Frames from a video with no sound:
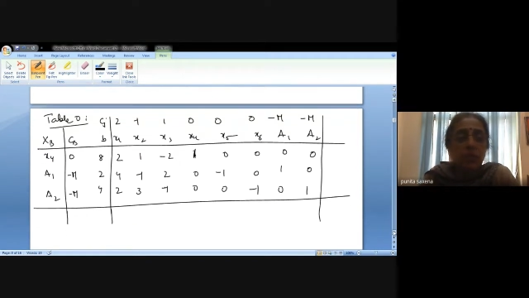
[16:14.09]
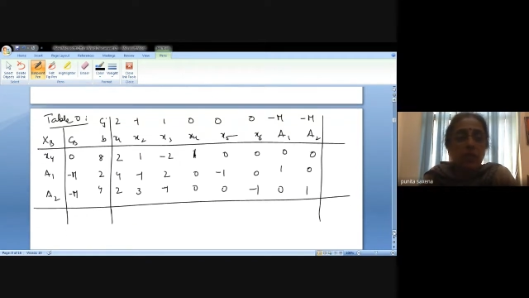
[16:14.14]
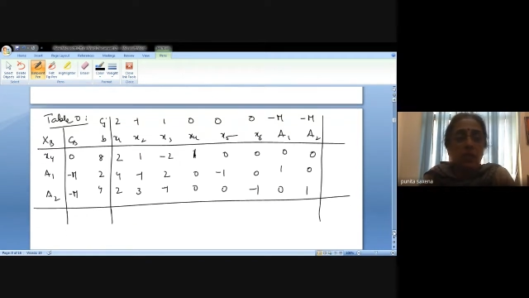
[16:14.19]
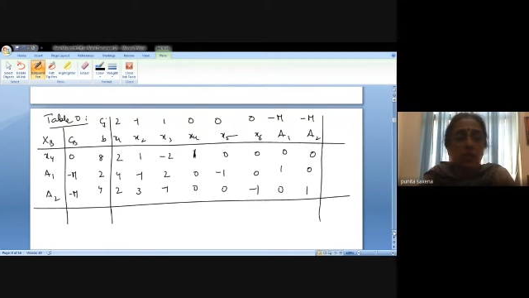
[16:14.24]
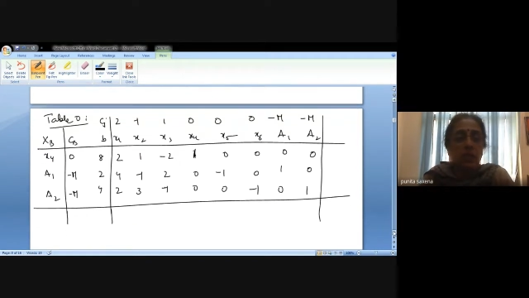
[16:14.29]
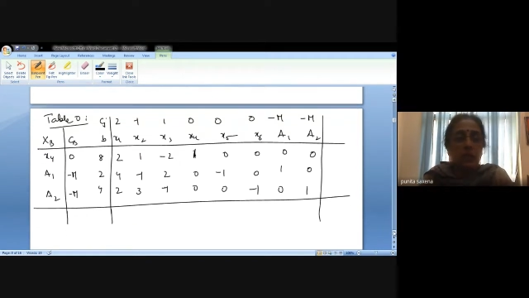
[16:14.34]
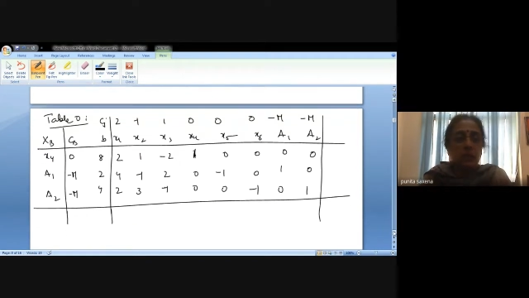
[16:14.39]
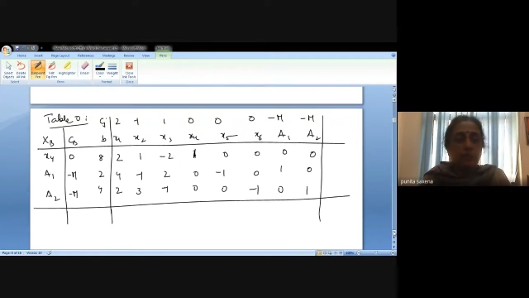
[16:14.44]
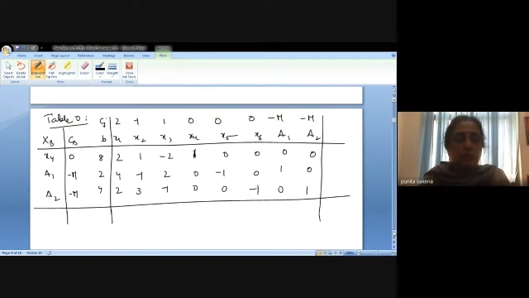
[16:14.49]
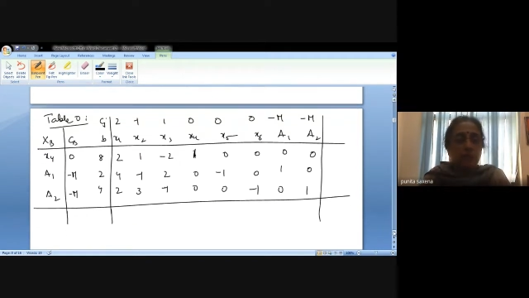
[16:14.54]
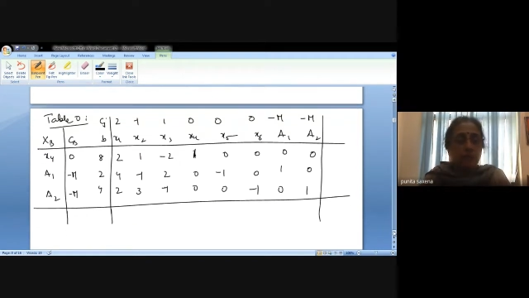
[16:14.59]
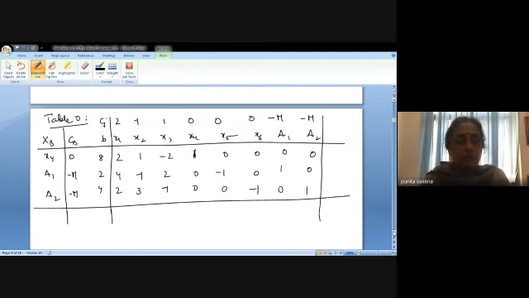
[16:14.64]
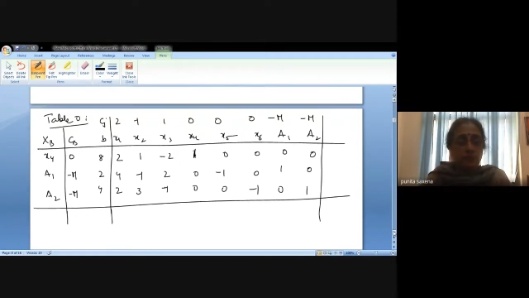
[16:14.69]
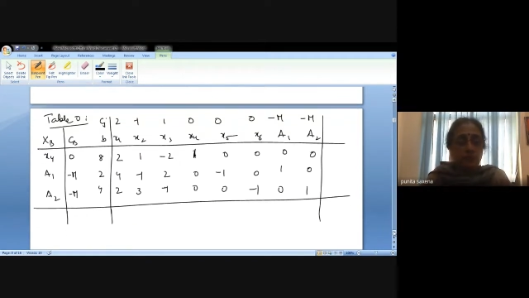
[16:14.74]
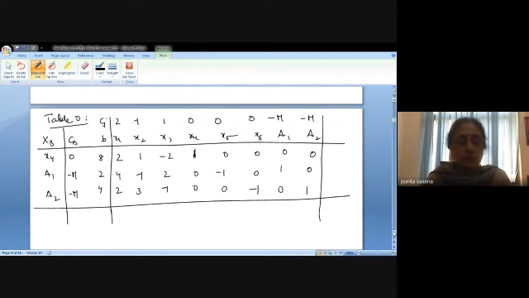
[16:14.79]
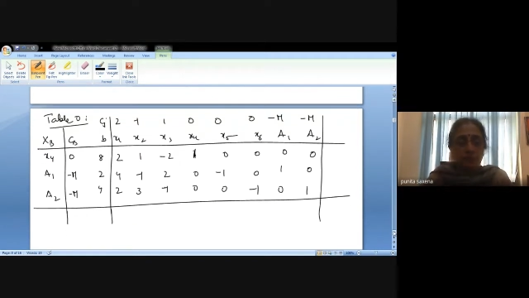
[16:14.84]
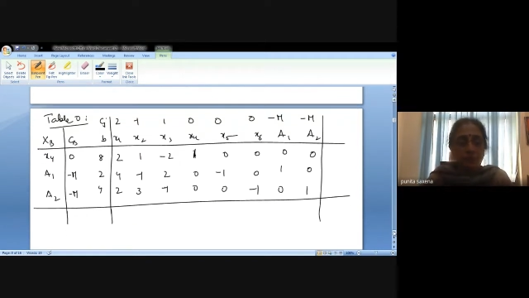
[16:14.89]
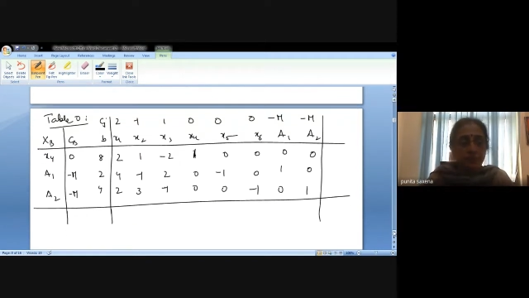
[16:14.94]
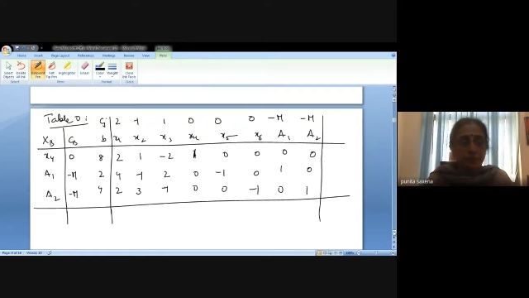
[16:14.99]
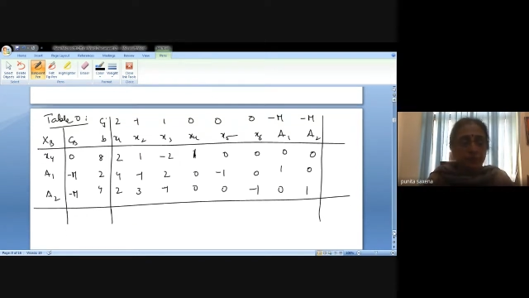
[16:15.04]
thing.
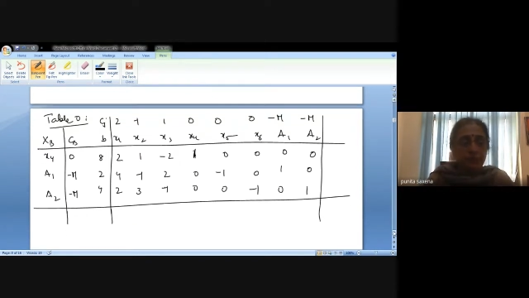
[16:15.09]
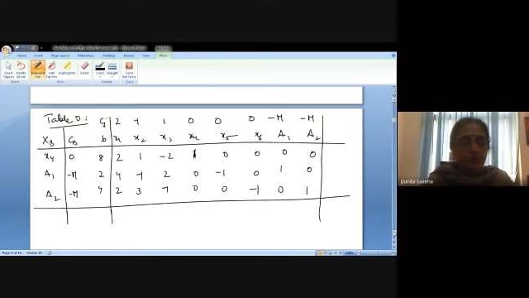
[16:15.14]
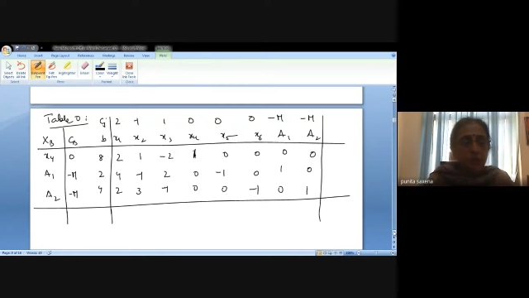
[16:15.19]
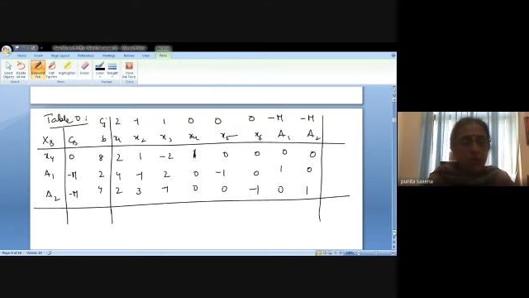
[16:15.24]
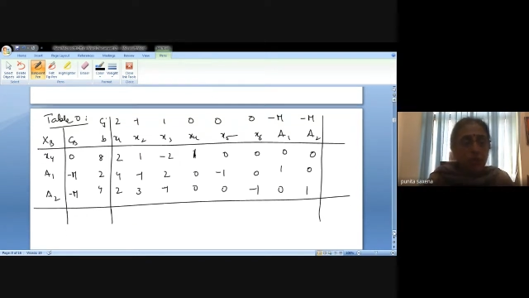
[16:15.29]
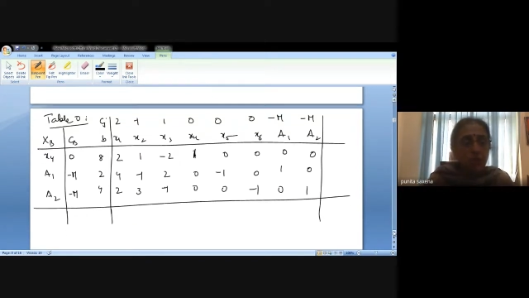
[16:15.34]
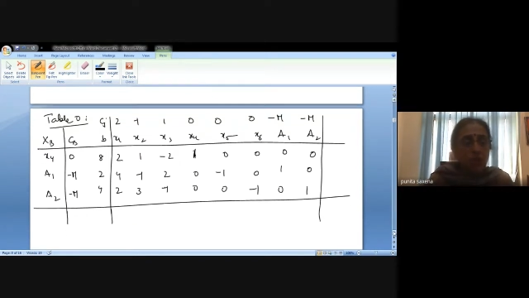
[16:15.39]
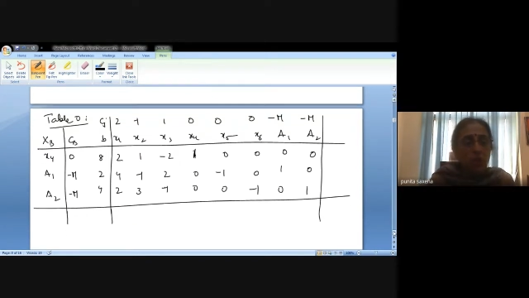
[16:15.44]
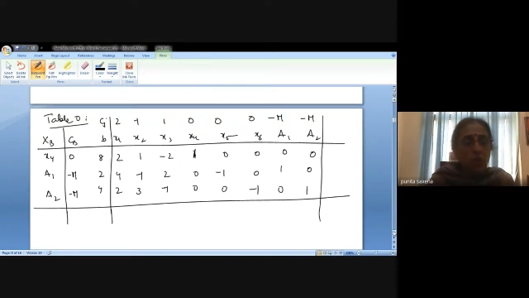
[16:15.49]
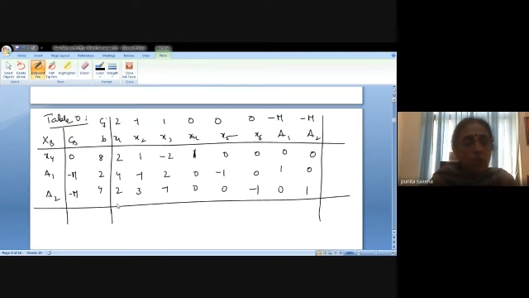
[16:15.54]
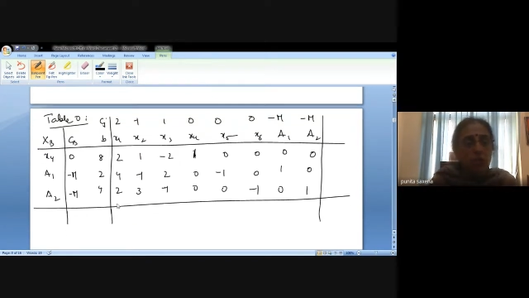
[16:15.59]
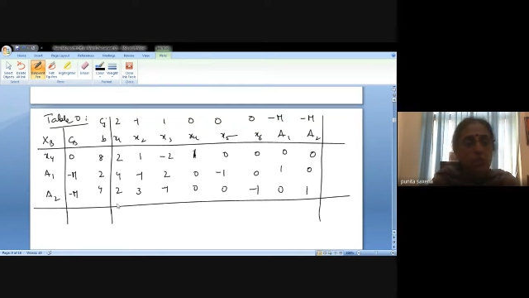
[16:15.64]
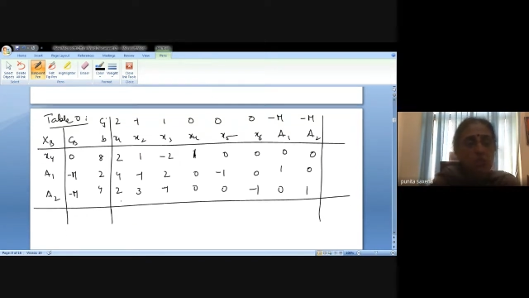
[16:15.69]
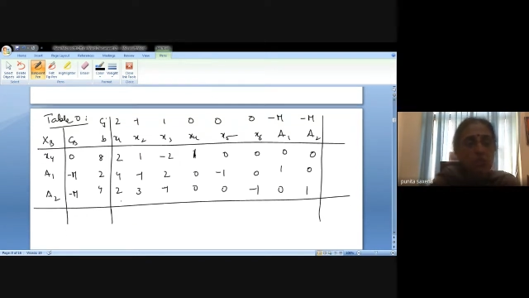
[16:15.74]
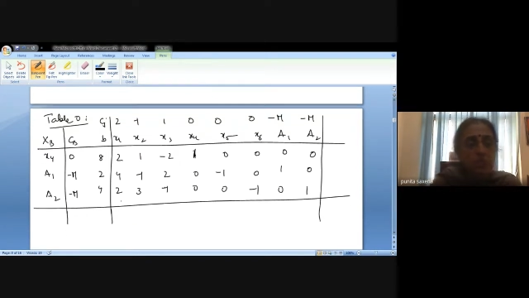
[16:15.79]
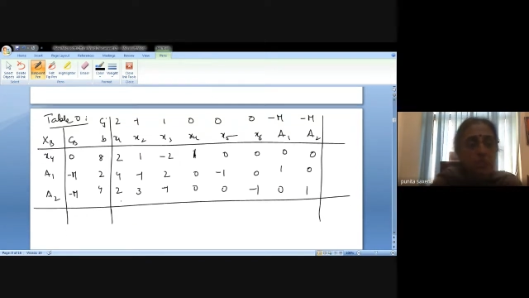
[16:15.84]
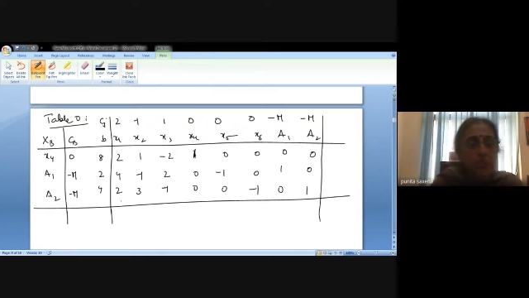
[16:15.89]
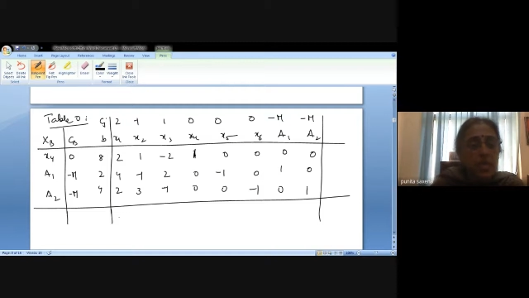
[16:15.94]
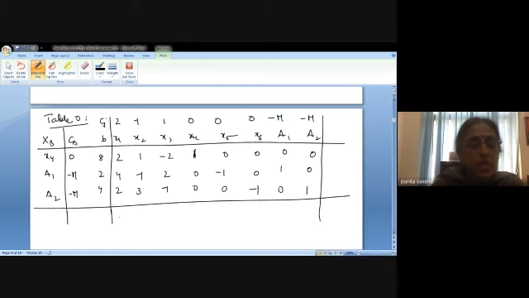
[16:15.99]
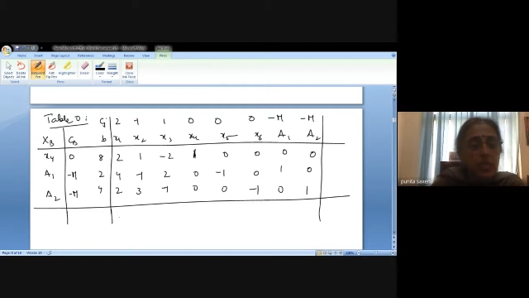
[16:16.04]
Your
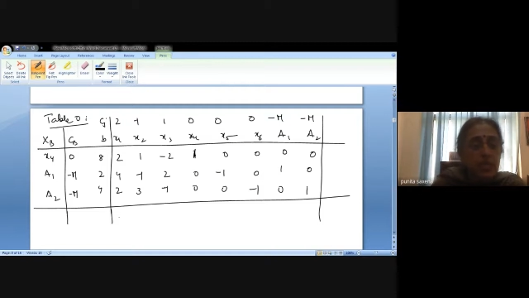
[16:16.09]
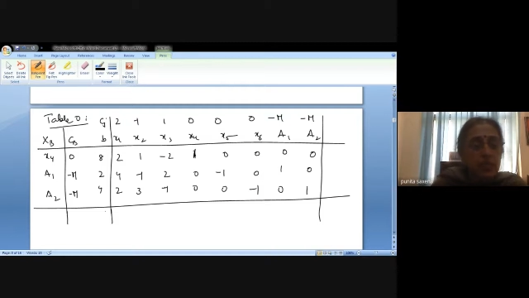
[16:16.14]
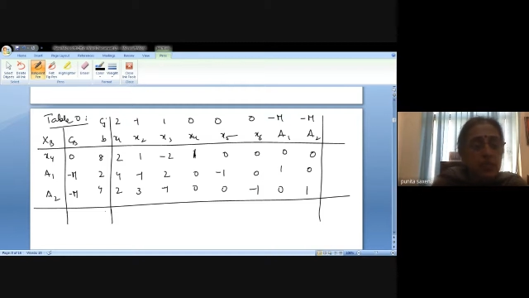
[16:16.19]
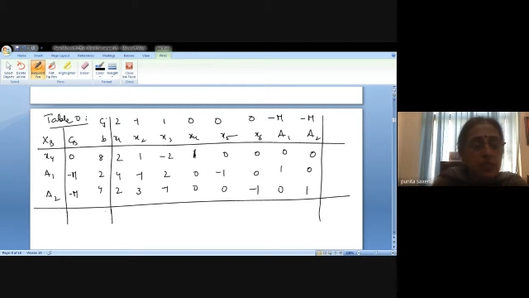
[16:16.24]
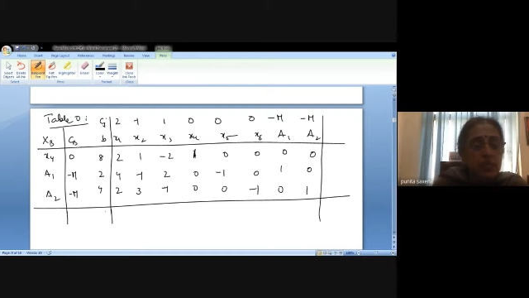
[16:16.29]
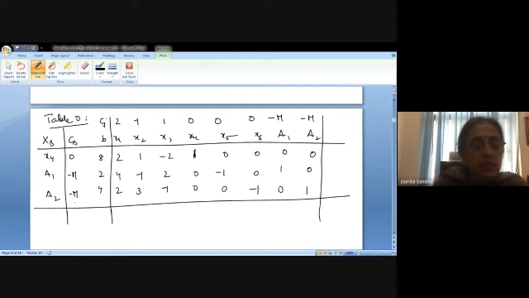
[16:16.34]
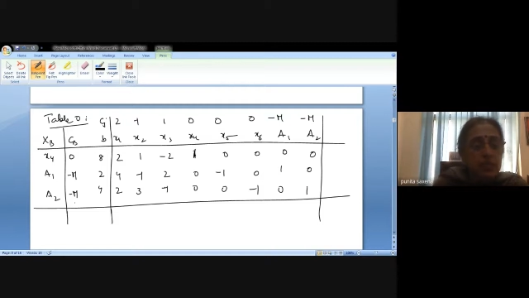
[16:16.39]
z